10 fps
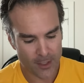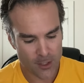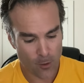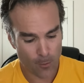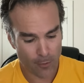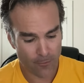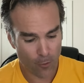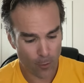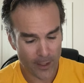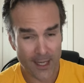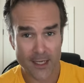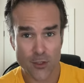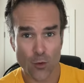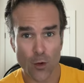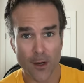so, before we get
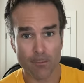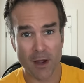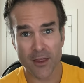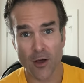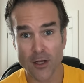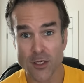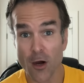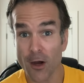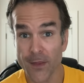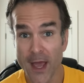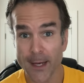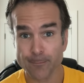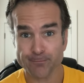into what my thoughts are on that,